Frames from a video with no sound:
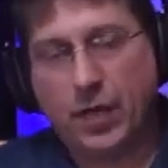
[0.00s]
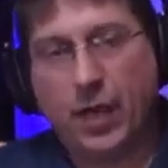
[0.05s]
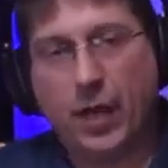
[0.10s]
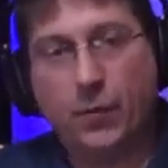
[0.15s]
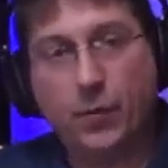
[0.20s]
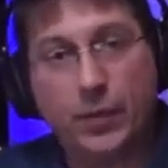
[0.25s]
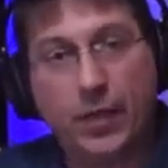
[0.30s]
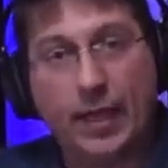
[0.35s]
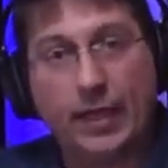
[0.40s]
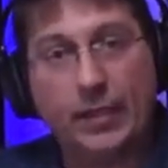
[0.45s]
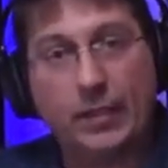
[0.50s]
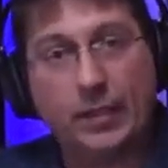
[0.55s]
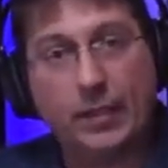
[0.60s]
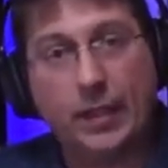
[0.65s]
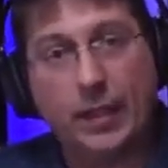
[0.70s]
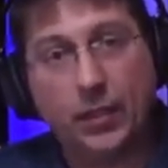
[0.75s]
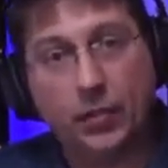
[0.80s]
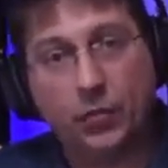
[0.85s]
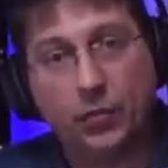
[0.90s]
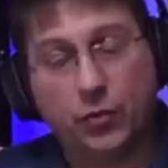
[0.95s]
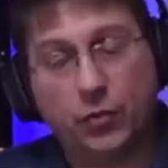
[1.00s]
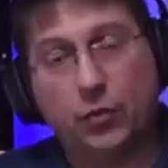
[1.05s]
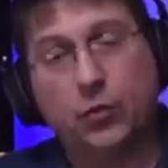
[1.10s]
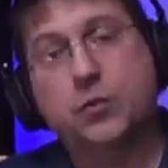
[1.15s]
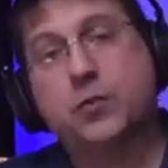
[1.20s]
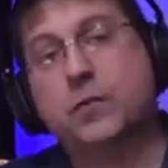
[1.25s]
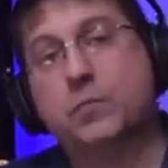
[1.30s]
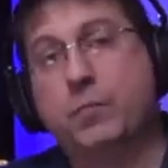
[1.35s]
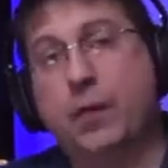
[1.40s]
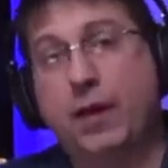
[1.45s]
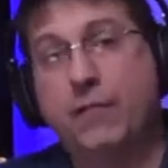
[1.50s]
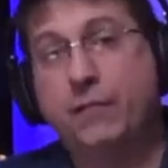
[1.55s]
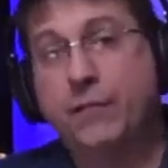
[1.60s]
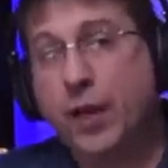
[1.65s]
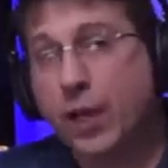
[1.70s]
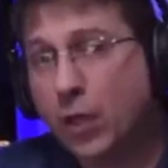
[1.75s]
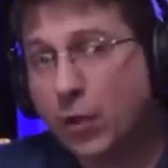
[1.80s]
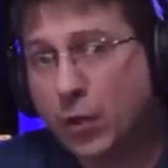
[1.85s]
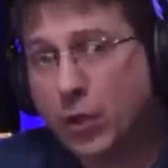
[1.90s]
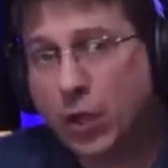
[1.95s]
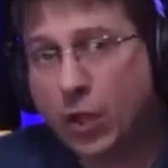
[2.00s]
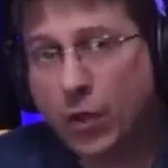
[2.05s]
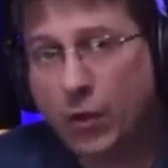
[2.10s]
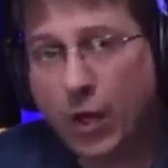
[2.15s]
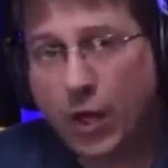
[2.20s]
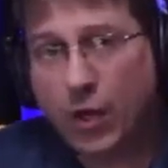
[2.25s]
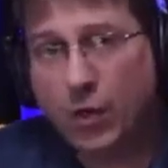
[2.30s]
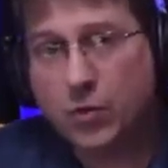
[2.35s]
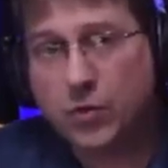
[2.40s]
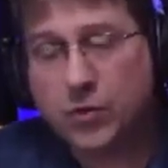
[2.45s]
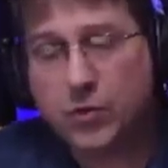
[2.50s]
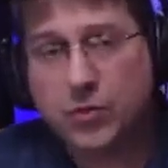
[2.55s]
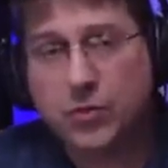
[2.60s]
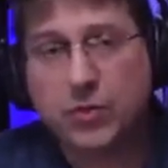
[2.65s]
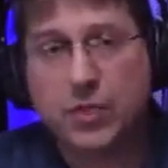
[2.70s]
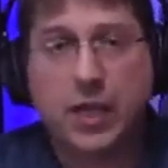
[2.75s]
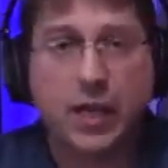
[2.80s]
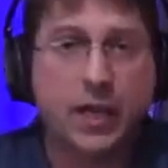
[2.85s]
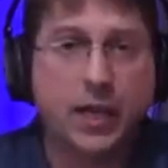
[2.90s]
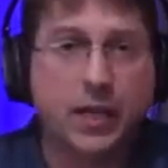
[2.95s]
I would like to introduce my fellow co-hosts,